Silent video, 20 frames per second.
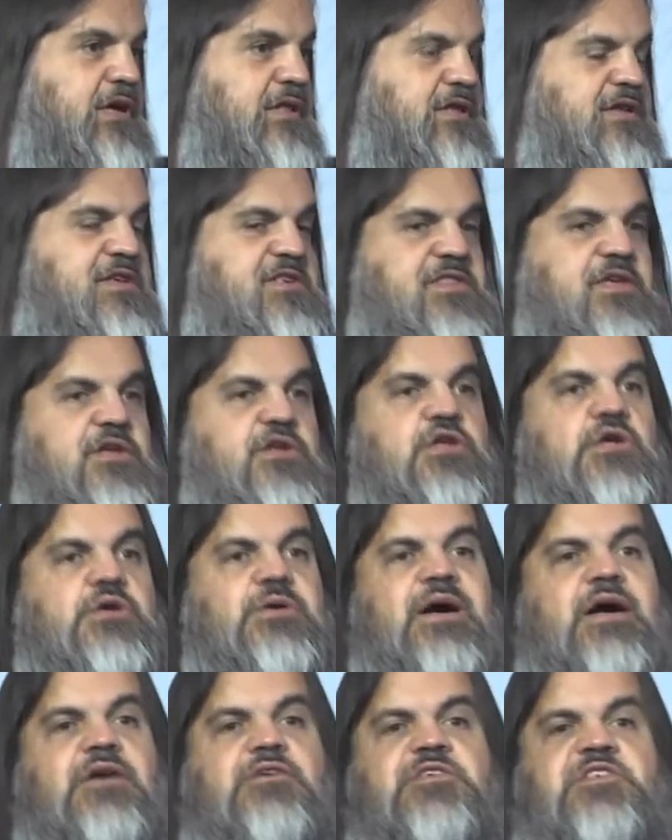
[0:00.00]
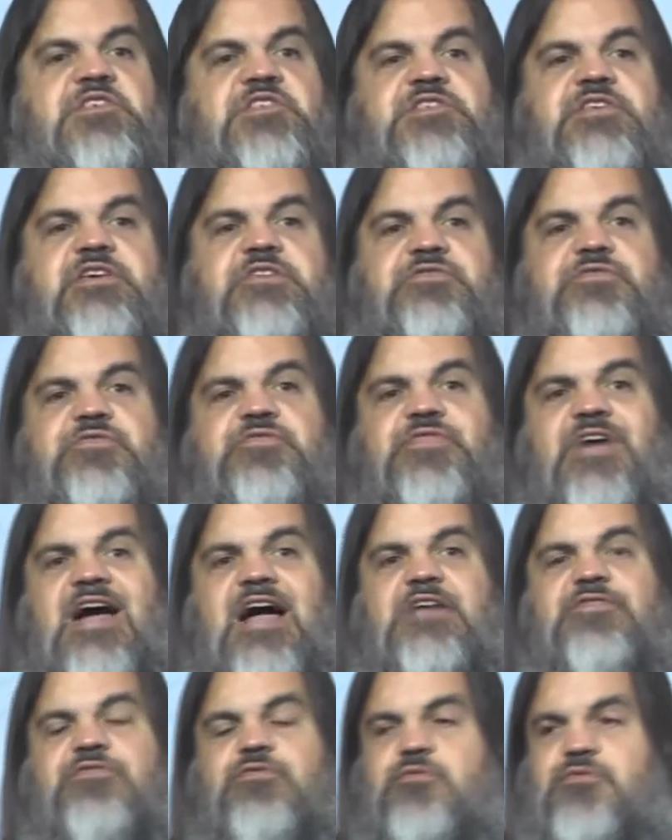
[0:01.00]
That is, they know how to sift
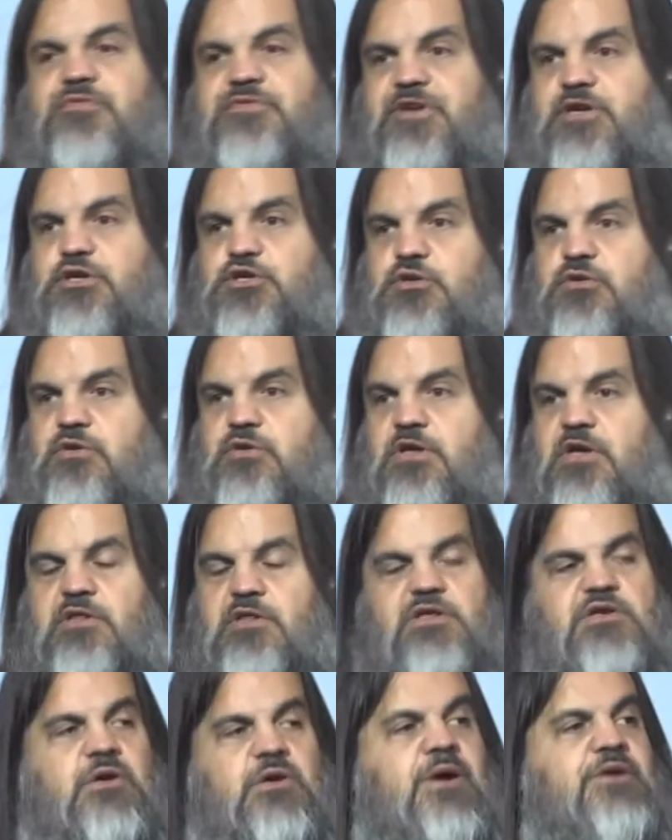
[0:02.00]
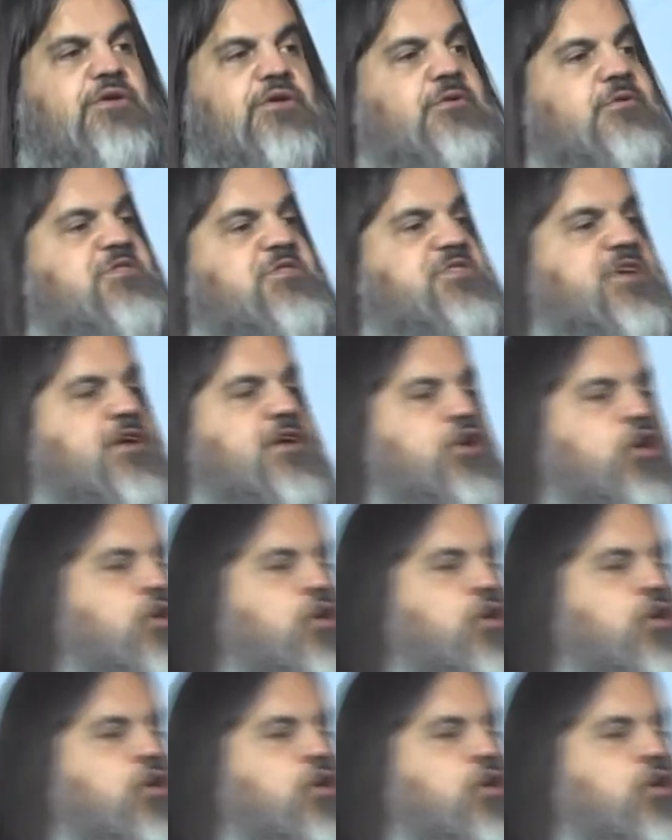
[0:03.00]
fact from fiction, they know how to understand